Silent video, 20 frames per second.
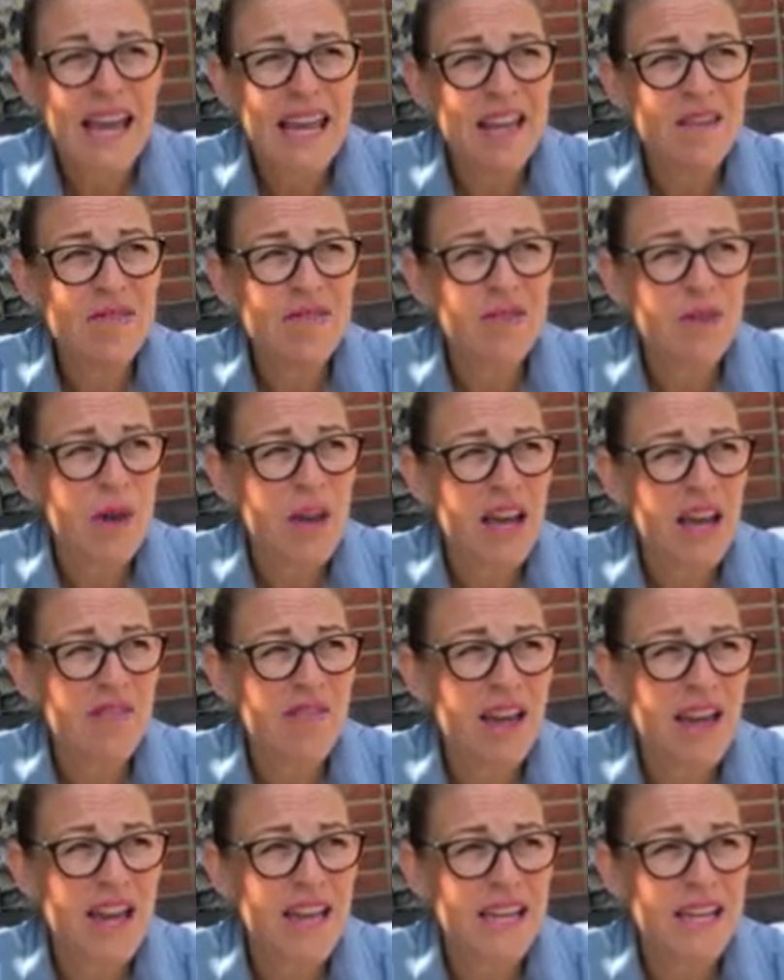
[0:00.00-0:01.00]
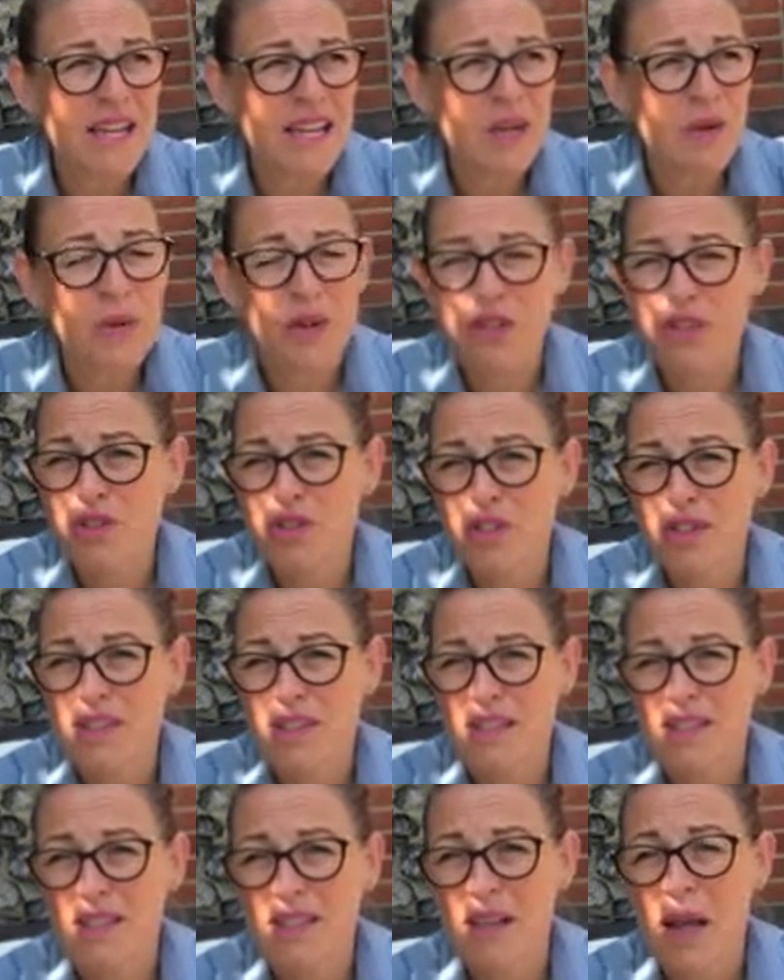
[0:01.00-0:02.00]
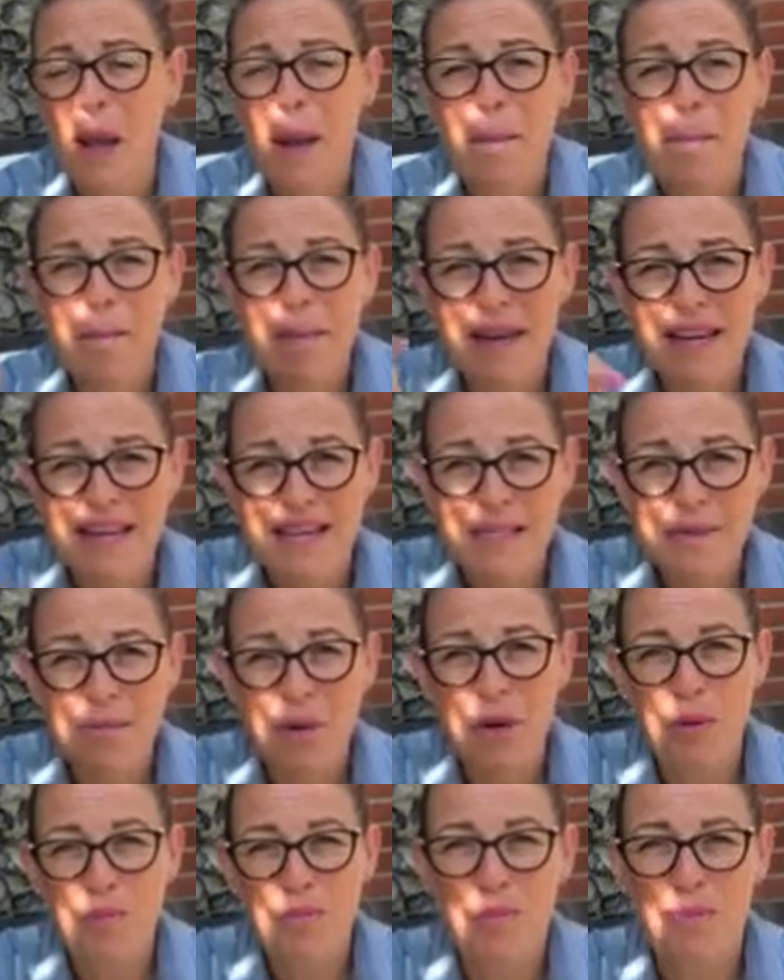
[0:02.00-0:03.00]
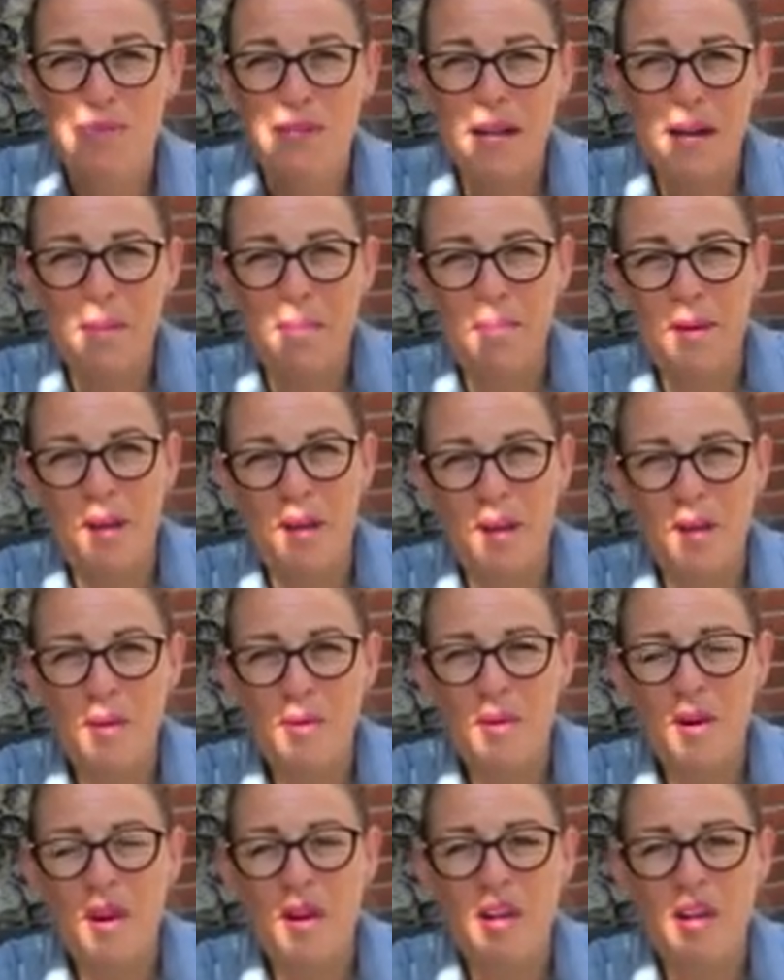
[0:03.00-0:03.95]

If you have any questions, please pop them down below.